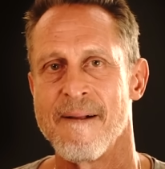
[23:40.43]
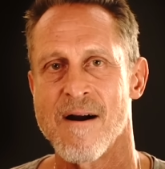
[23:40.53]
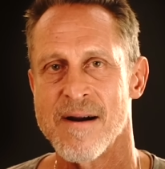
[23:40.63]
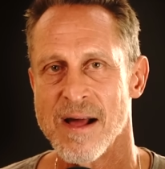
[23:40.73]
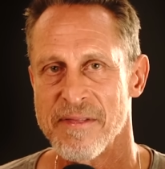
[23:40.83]

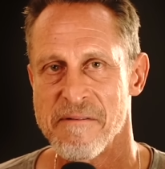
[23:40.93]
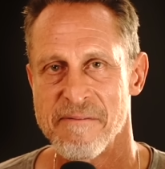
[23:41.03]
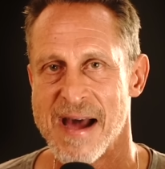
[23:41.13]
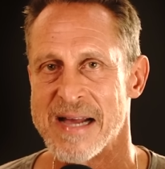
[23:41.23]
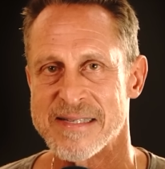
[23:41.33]
Heart healthy
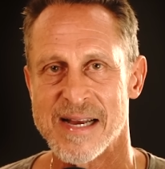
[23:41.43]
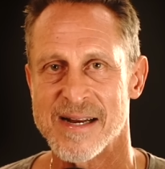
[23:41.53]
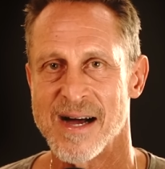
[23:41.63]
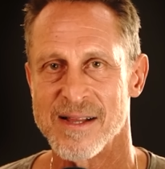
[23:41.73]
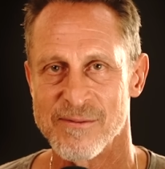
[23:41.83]
fats
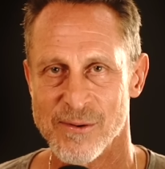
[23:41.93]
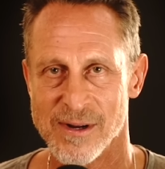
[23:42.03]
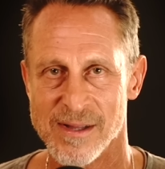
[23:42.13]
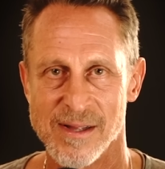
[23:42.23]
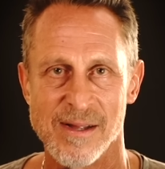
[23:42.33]
like olive
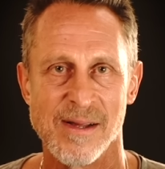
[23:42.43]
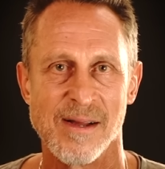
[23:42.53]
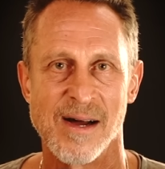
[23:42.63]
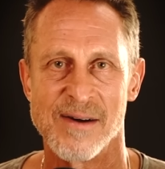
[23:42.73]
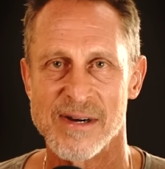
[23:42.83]
oil,
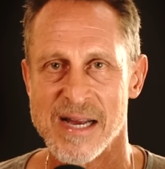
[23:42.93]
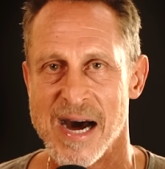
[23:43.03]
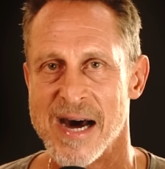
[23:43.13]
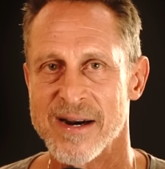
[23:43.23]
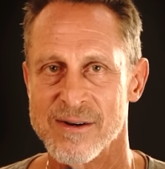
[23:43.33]

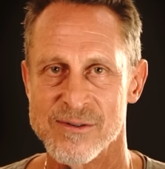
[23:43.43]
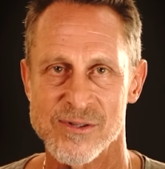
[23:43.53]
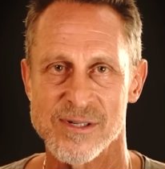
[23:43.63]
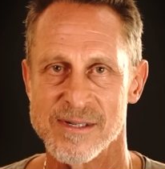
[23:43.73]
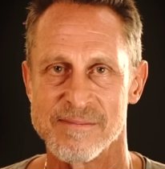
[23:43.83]

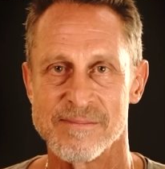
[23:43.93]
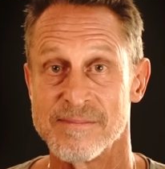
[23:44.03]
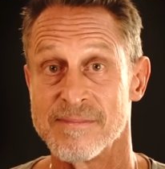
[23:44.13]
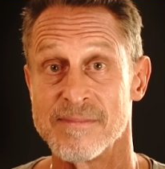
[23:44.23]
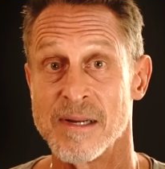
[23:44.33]
avocados, um,
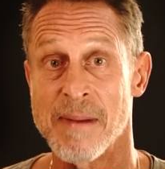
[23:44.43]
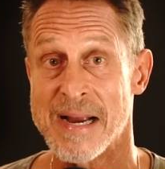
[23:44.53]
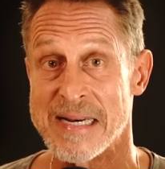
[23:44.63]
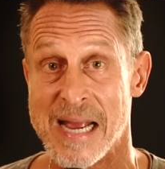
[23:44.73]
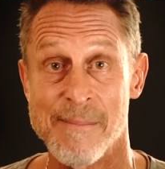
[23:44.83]
you know,
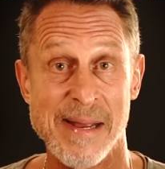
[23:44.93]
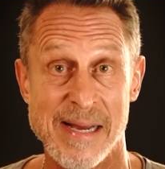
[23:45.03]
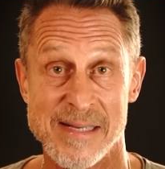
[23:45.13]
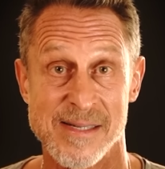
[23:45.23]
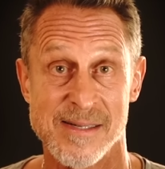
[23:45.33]
macadamia
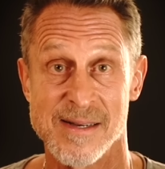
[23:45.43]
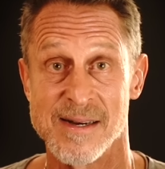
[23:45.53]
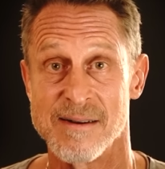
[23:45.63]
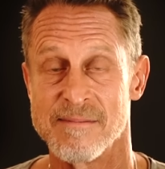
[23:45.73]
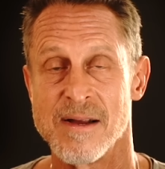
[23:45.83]
nuts,
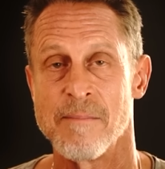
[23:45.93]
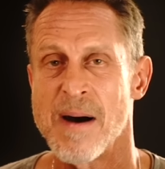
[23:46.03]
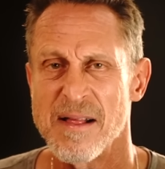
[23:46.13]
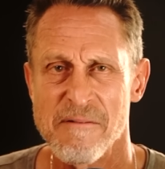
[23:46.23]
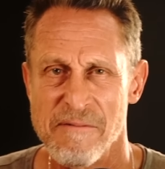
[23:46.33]
um,
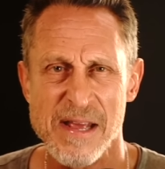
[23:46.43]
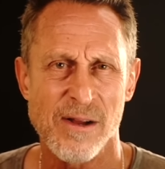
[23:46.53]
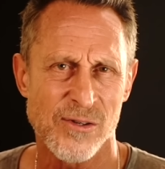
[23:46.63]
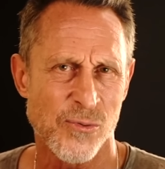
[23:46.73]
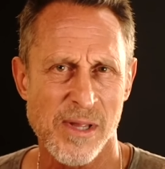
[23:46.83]

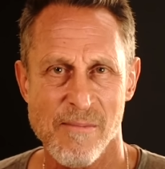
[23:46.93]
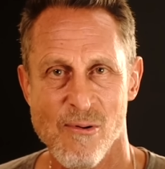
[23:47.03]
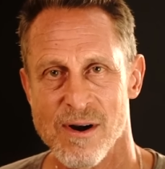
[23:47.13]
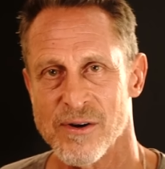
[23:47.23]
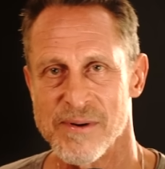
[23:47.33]
polyphenols, really
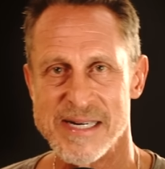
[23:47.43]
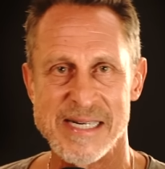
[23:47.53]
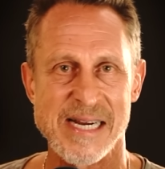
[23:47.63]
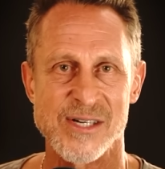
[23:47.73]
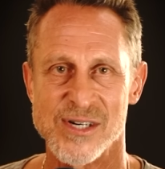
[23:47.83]
important. Green
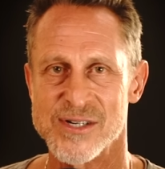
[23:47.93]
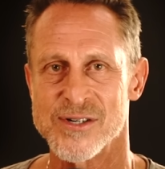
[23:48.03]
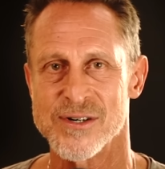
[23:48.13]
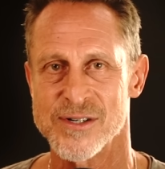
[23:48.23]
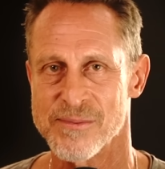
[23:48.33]
tea,
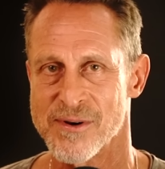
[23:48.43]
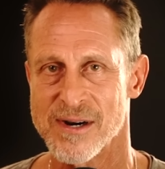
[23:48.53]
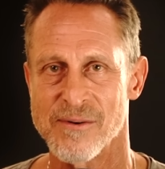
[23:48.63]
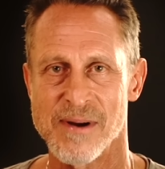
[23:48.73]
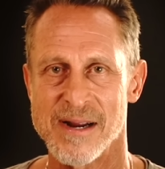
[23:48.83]
ginger,
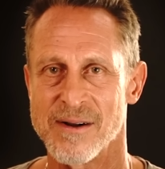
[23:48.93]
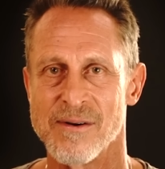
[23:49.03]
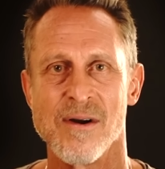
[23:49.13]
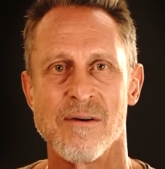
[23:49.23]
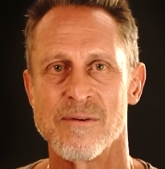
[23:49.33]
turmeric,
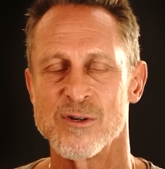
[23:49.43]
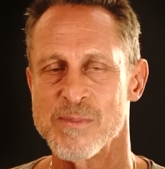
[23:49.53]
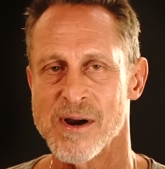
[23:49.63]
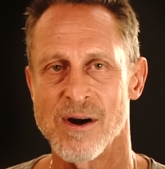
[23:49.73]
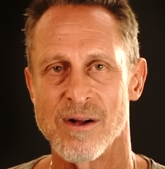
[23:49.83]
oregano,
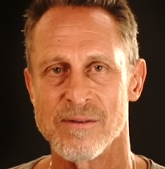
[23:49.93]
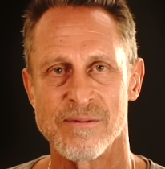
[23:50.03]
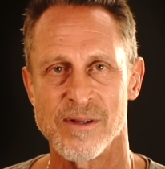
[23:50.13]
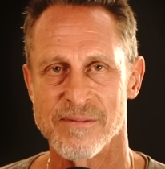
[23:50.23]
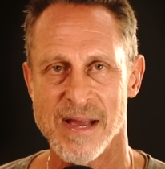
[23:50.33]
rosemary, all
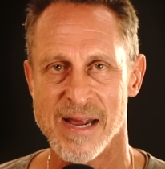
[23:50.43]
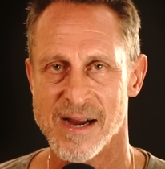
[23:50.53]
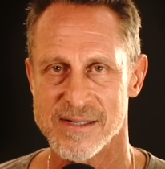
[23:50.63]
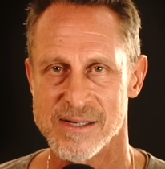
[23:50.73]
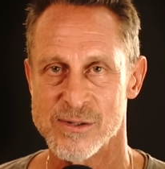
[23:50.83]
full of
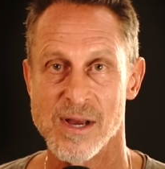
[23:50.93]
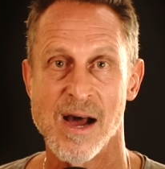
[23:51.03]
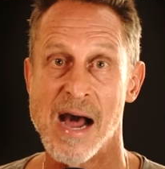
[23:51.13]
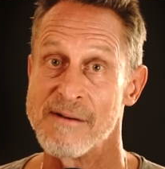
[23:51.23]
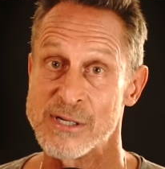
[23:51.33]
antioxidants.
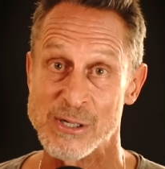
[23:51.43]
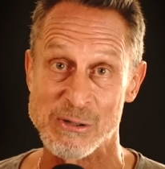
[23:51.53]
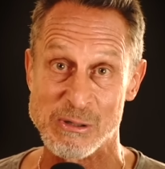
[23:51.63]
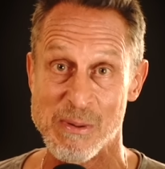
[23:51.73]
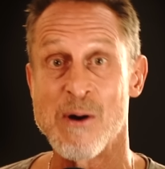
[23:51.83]
Obviously,
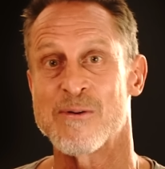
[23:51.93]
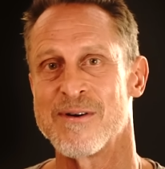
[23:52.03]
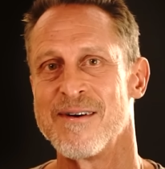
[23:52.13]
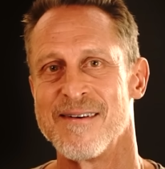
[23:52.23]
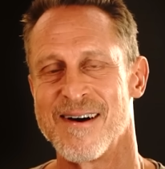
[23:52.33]
don't
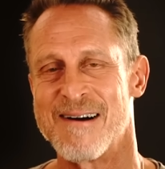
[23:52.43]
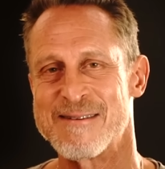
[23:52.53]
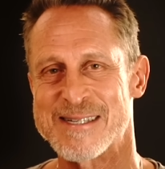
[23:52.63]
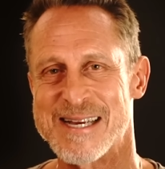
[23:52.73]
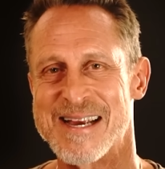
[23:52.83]
smoke.
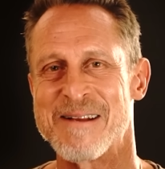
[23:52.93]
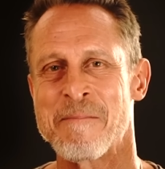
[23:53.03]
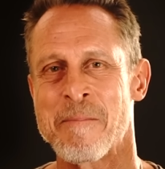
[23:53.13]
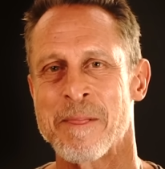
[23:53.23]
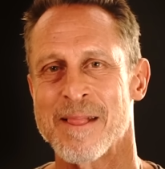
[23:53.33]

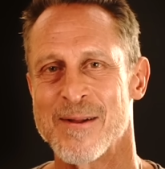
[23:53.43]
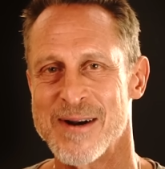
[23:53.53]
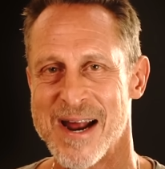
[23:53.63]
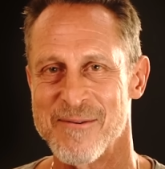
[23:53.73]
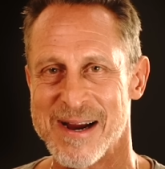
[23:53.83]
Obviously,
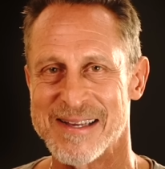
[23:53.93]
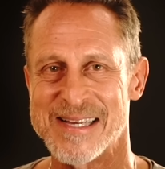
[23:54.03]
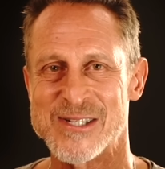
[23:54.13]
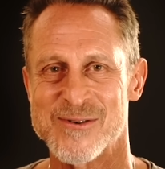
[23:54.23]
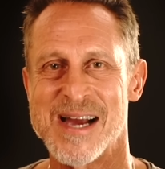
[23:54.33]
learn how to
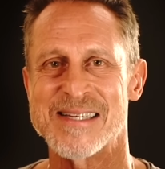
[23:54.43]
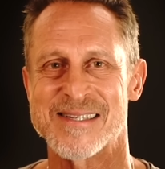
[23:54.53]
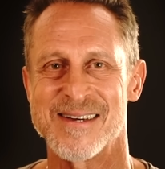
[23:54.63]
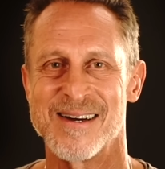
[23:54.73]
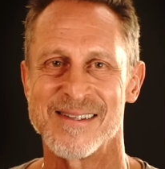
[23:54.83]
regulate
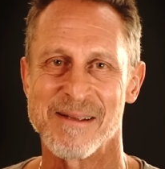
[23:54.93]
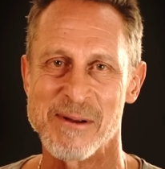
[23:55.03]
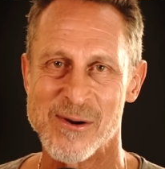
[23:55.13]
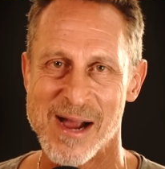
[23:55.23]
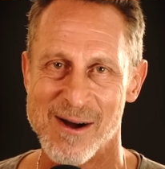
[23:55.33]
stress. Uh,
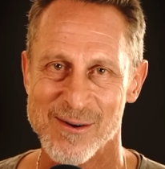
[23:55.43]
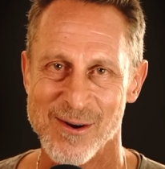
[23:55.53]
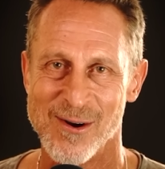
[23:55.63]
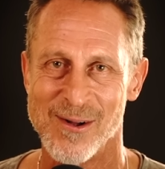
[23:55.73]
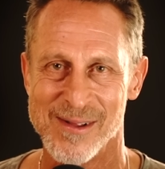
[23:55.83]
limit your
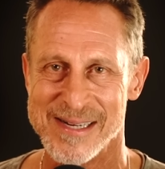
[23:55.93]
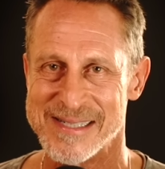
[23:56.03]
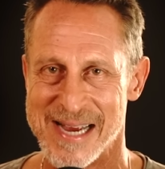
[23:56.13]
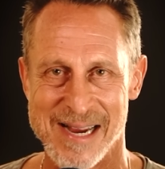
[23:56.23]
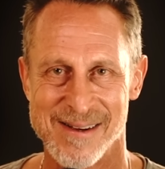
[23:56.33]
alcohol
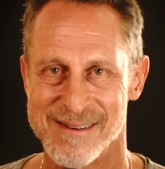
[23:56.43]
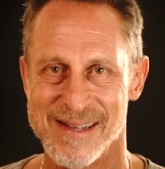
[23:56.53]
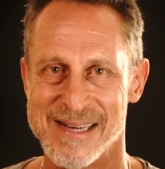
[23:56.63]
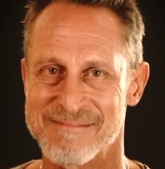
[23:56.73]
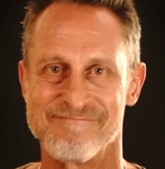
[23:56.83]
intake.
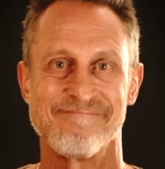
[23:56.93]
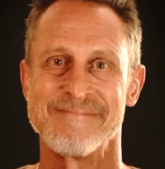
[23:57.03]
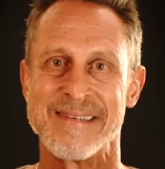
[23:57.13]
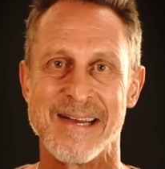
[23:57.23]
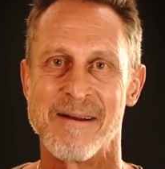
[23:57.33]
Like
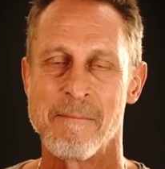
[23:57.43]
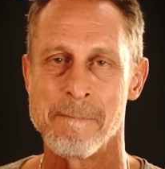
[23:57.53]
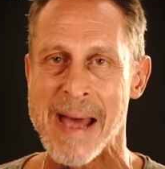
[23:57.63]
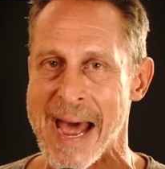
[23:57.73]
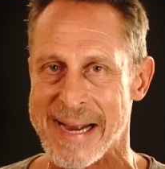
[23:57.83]

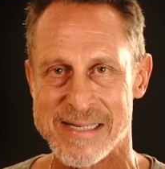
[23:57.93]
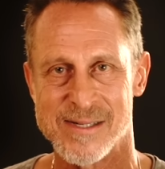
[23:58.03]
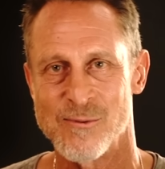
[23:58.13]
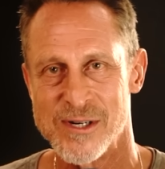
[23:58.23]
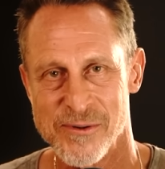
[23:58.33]

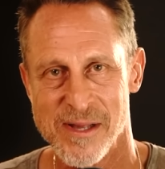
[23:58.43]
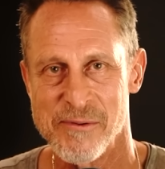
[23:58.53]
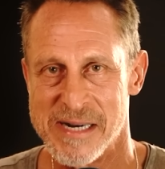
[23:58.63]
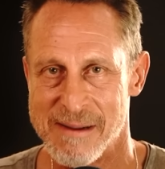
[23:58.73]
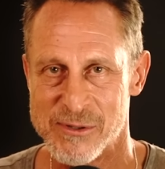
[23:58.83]
max one drink
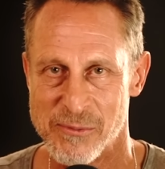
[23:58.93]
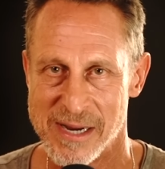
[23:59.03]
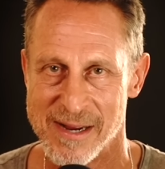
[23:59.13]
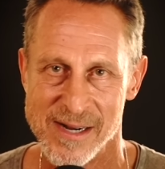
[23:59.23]
three times a week.